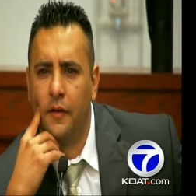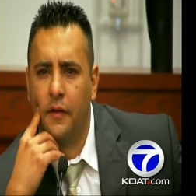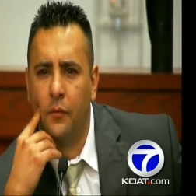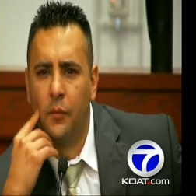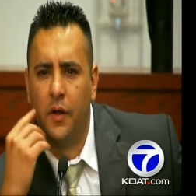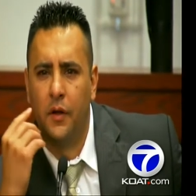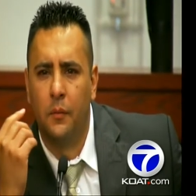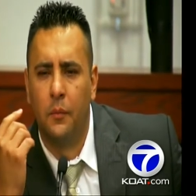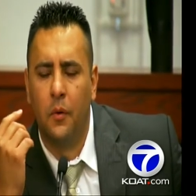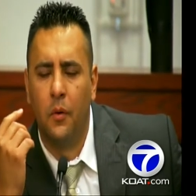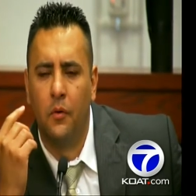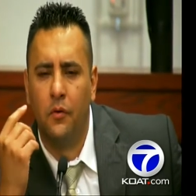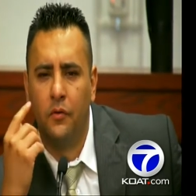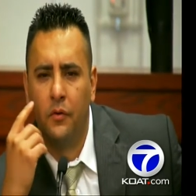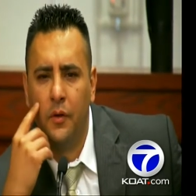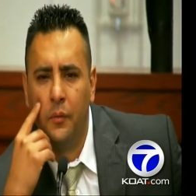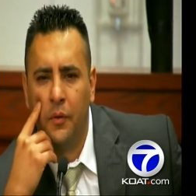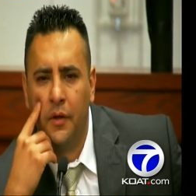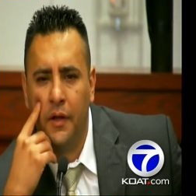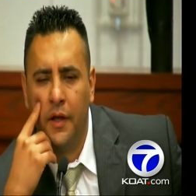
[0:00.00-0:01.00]
Because we had a
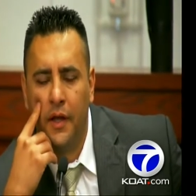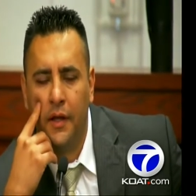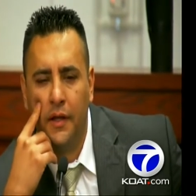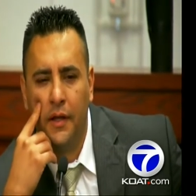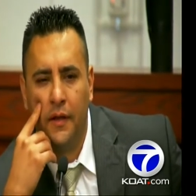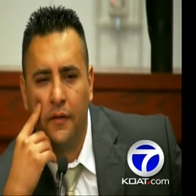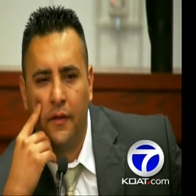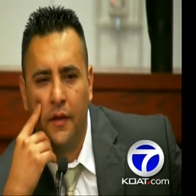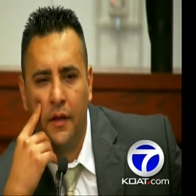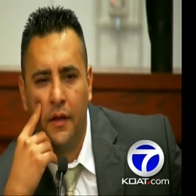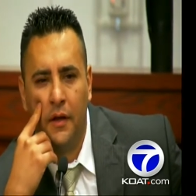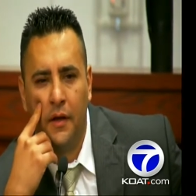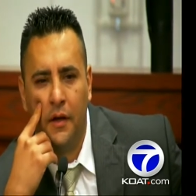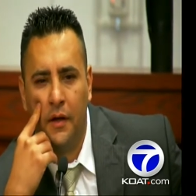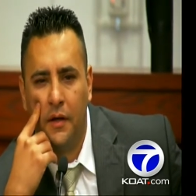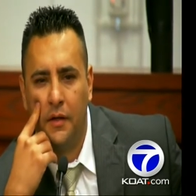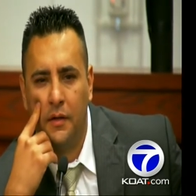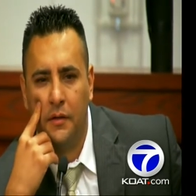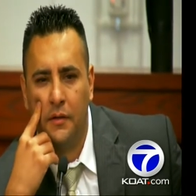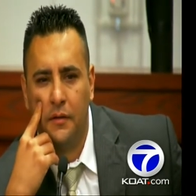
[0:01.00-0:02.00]
rosary one night and then
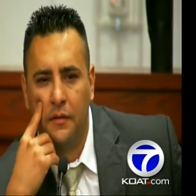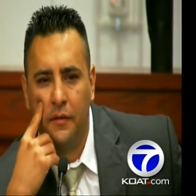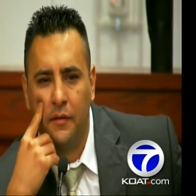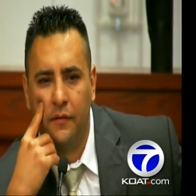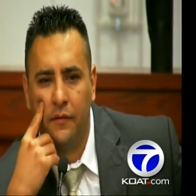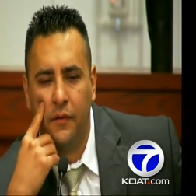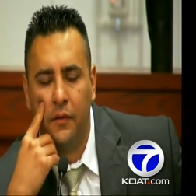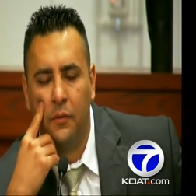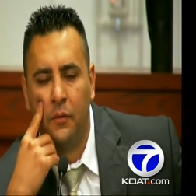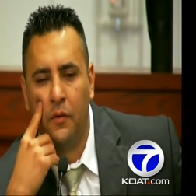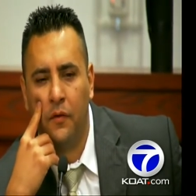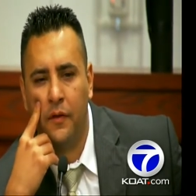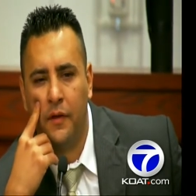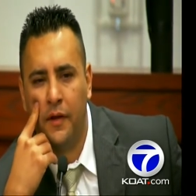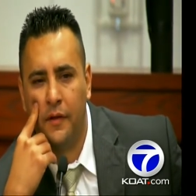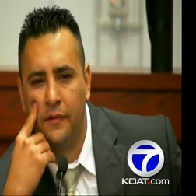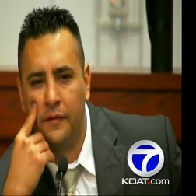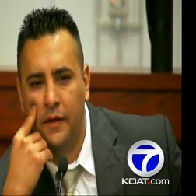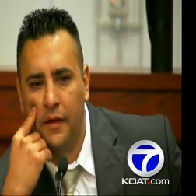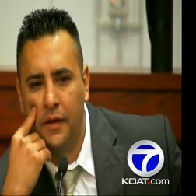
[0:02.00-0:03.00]
uh, the funeral the
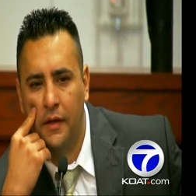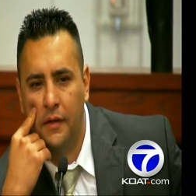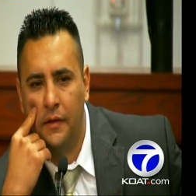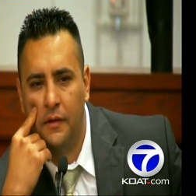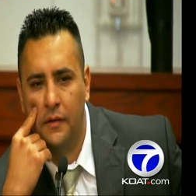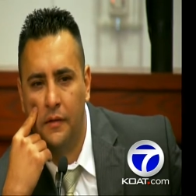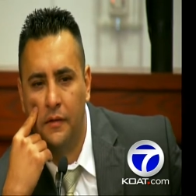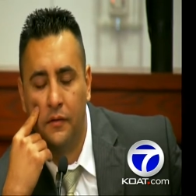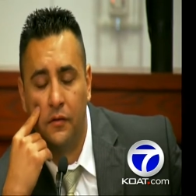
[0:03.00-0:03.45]
next day.